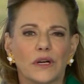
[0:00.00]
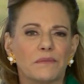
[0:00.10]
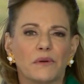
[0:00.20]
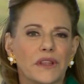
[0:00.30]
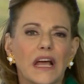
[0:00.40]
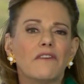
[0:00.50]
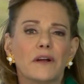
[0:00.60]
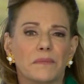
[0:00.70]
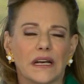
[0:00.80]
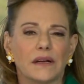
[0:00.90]
Korea, but with
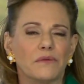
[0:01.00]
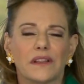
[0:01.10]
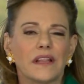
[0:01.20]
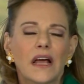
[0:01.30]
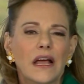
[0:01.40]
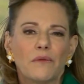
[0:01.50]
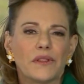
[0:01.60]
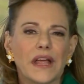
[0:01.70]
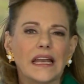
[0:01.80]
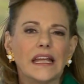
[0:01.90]
everybody, with
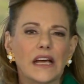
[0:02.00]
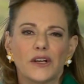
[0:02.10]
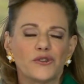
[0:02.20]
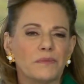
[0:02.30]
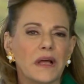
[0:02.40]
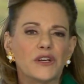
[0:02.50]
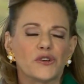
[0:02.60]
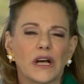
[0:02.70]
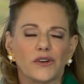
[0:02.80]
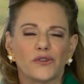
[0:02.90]
any country,
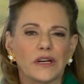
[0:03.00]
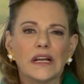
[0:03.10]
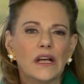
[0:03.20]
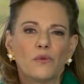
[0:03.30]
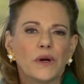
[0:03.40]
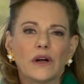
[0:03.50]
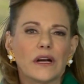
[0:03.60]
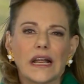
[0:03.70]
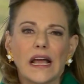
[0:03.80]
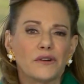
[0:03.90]
major country. We
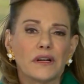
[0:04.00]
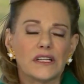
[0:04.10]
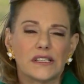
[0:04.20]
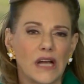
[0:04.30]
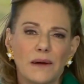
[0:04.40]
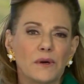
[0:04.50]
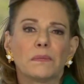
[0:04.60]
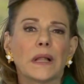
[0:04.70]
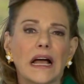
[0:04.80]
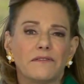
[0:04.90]
are entering a cyber
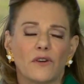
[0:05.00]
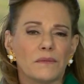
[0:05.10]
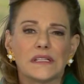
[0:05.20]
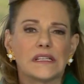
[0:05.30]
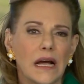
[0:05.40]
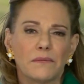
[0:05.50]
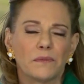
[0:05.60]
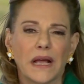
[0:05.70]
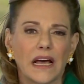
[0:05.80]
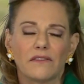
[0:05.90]
platform, a
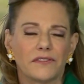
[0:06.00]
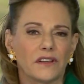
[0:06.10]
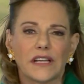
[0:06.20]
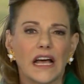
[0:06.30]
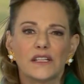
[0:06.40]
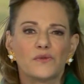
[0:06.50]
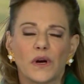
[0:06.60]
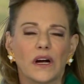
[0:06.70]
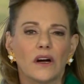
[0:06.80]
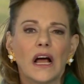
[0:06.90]
cyber battlefield. That is
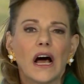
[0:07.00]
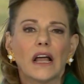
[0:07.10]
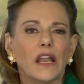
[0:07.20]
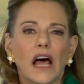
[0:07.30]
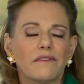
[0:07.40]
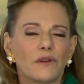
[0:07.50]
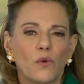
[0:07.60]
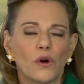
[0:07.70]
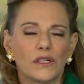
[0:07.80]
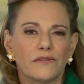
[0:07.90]
where a lot of the
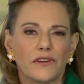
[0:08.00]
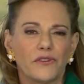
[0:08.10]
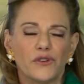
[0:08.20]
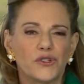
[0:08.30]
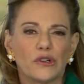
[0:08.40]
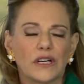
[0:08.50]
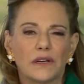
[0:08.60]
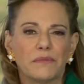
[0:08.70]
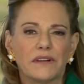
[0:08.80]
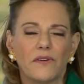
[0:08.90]
wars of the future are
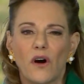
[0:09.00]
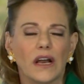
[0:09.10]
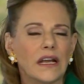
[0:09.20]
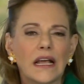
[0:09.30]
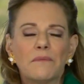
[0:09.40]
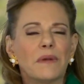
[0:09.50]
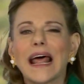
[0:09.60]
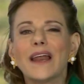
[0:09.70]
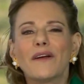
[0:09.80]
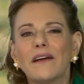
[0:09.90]
going to be fought.
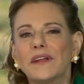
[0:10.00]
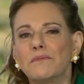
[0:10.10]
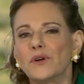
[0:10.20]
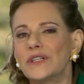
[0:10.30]
But I don't have any